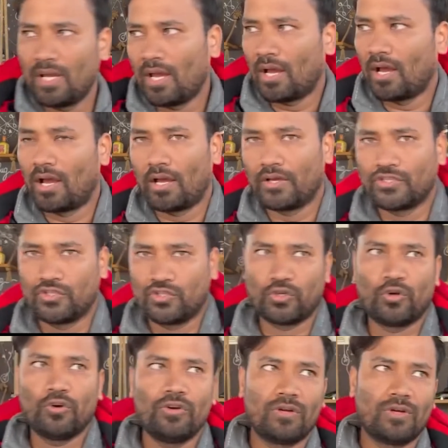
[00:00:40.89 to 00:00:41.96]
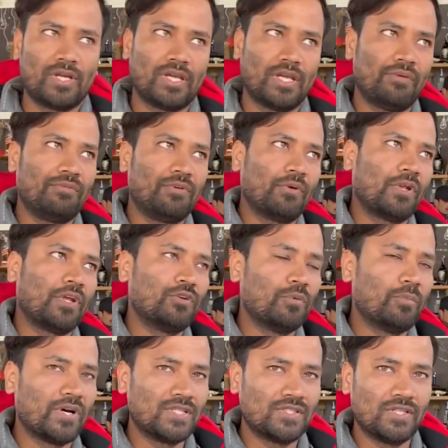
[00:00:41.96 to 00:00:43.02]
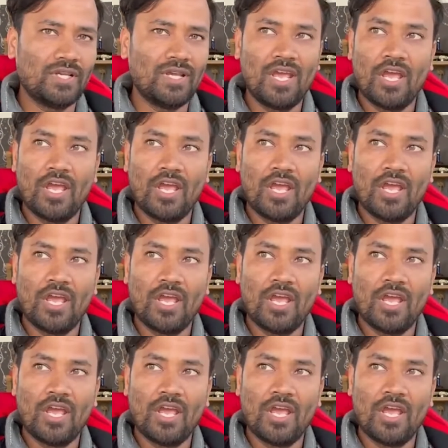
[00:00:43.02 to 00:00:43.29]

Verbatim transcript: Uh, so if you want to do bungee,